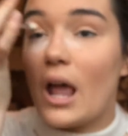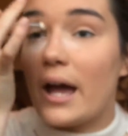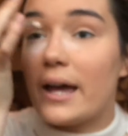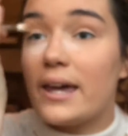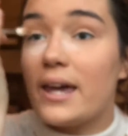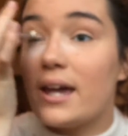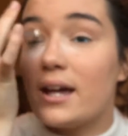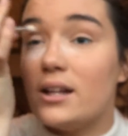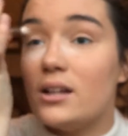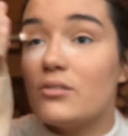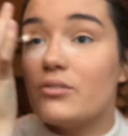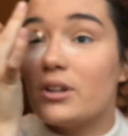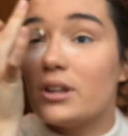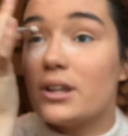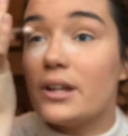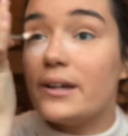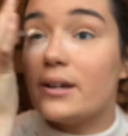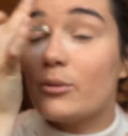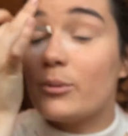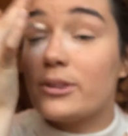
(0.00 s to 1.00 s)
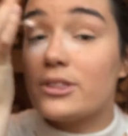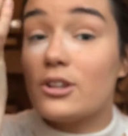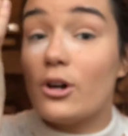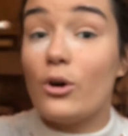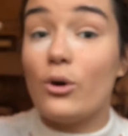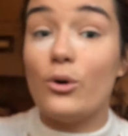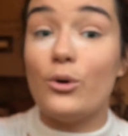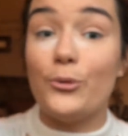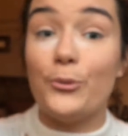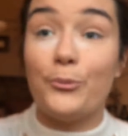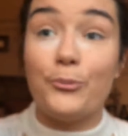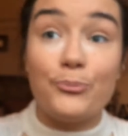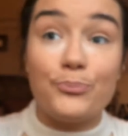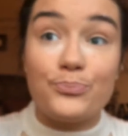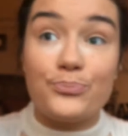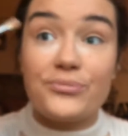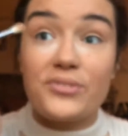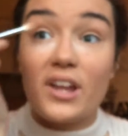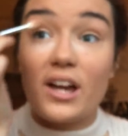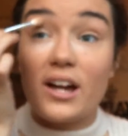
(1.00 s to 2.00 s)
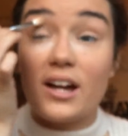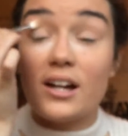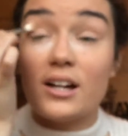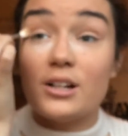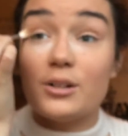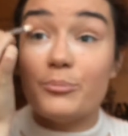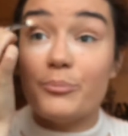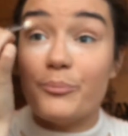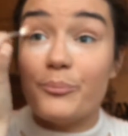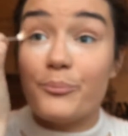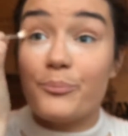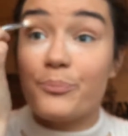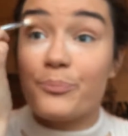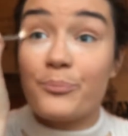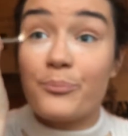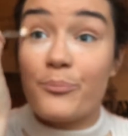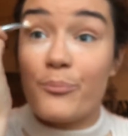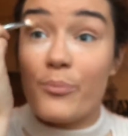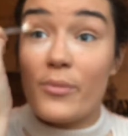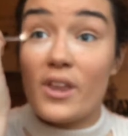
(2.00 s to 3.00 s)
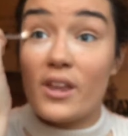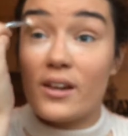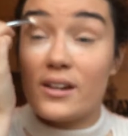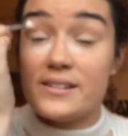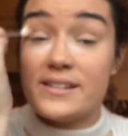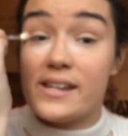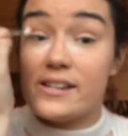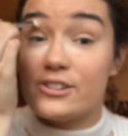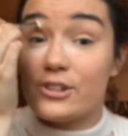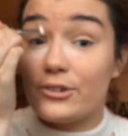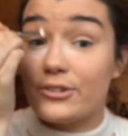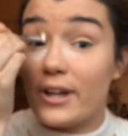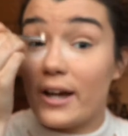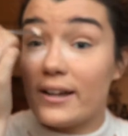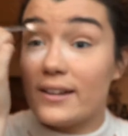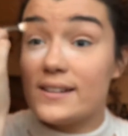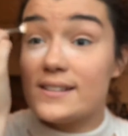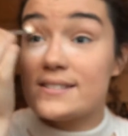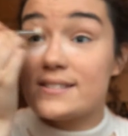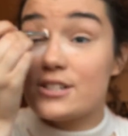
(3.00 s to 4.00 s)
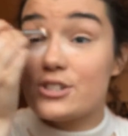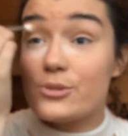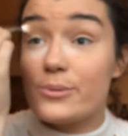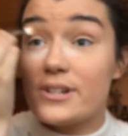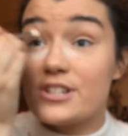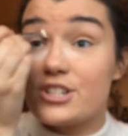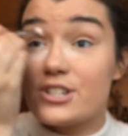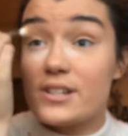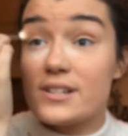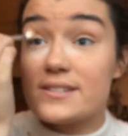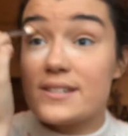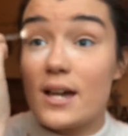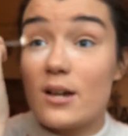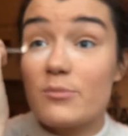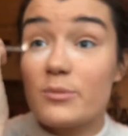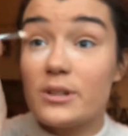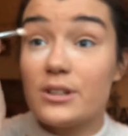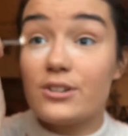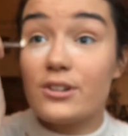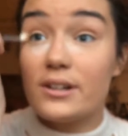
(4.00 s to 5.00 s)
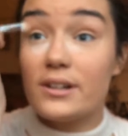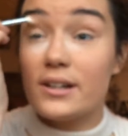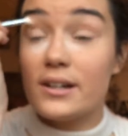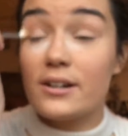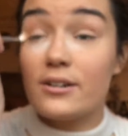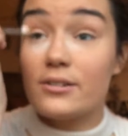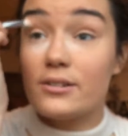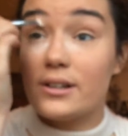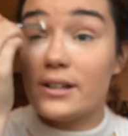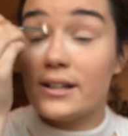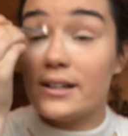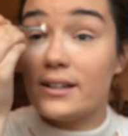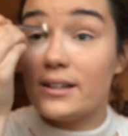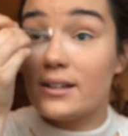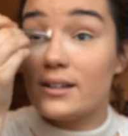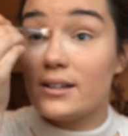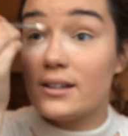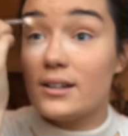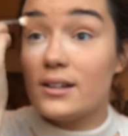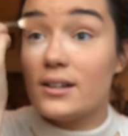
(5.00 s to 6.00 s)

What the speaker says: I can't even, like, with the whole Daniel Douglas situation that's happening right now, like,